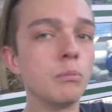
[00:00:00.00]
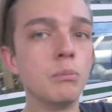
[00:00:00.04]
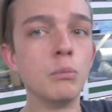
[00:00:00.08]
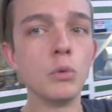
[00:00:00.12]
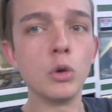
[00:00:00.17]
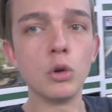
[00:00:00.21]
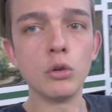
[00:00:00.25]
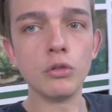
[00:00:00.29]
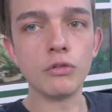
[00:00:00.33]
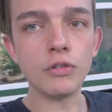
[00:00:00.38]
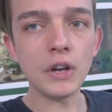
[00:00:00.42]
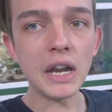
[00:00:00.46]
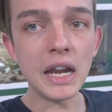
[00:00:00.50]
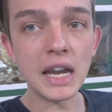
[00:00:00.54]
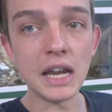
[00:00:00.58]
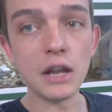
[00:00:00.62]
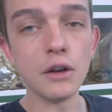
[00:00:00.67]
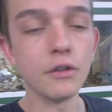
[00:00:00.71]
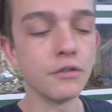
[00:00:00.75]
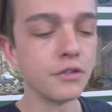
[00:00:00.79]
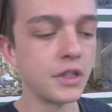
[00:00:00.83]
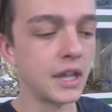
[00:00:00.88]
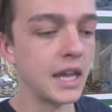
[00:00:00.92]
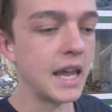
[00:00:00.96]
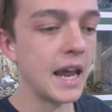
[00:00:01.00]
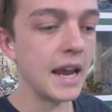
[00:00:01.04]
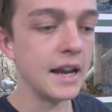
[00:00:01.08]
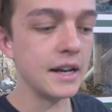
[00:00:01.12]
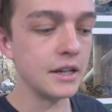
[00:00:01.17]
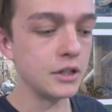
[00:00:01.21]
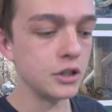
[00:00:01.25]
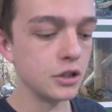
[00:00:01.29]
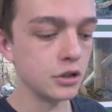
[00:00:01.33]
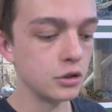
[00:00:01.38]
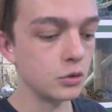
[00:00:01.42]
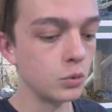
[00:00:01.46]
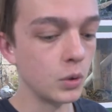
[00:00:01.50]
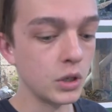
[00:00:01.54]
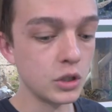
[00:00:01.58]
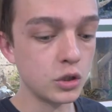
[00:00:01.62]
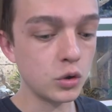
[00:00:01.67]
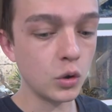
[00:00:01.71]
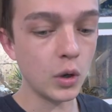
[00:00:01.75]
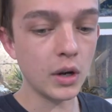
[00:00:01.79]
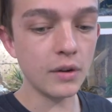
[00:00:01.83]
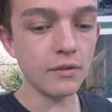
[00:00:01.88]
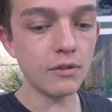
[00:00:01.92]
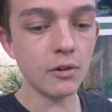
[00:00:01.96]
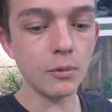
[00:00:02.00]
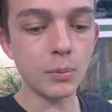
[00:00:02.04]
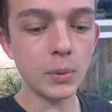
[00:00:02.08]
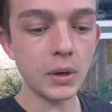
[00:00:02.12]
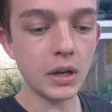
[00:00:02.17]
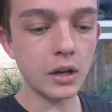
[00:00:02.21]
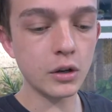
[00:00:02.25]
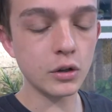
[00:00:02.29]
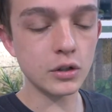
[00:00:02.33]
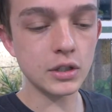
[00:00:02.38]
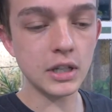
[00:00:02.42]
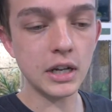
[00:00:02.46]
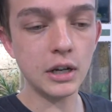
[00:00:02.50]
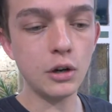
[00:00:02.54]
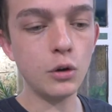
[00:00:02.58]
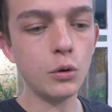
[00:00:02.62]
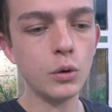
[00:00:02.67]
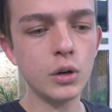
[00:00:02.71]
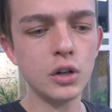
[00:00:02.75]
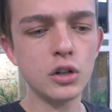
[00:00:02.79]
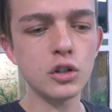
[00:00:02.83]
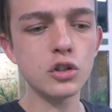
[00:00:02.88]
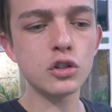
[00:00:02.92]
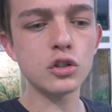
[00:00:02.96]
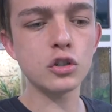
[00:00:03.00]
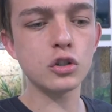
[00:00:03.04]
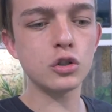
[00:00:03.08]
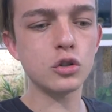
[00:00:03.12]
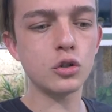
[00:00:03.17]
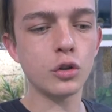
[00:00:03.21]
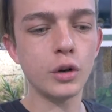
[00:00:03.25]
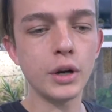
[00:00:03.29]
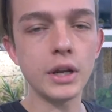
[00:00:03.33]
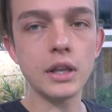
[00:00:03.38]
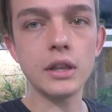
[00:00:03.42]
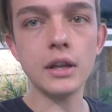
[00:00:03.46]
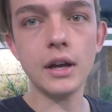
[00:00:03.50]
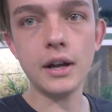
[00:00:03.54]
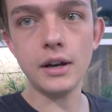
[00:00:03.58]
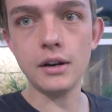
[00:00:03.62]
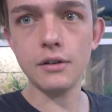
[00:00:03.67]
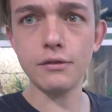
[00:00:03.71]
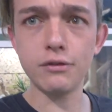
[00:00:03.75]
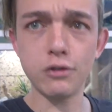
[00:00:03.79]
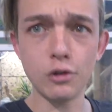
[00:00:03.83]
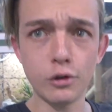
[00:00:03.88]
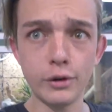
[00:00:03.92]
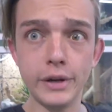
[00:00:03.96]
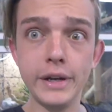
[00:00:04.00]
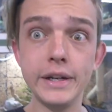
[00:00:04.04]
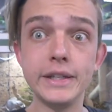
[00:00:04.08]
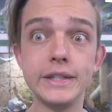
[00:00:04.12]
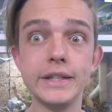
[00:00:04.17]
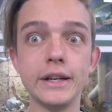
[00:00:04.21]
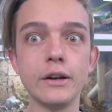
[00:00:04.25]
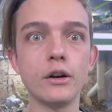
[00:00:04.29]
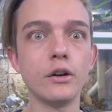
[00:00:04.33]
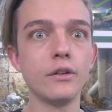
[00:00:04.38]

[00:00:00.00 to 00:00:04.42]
move any of the cages whatsoever, because I don't want to destroy the underfloor heating,